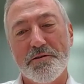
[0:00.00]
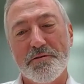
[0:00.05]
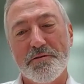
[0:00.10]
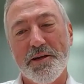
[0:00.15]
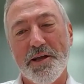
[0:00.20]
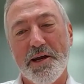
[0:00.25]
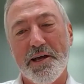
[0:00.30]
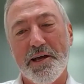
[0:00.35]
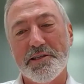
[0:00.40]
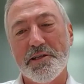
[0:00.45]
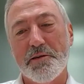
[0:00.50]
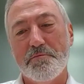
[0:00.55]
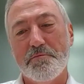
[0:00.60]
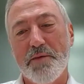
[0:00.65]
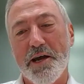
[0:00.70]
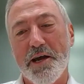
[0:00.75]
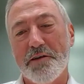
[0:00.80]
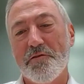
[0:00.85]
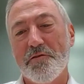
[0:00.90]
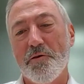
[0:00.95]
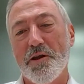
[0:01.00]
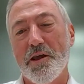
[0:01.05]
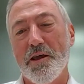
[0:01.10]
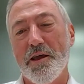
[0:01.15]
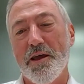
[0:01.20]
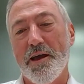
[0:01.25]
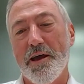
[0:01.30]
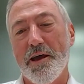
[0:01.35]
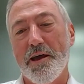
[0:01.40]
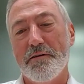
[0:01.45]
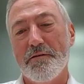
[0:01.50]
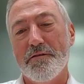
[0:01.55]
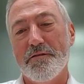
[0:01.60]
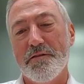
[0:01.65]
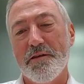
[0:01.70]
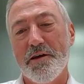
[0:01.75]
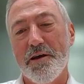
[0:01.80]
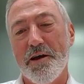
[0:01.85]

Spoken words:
lead acid battery and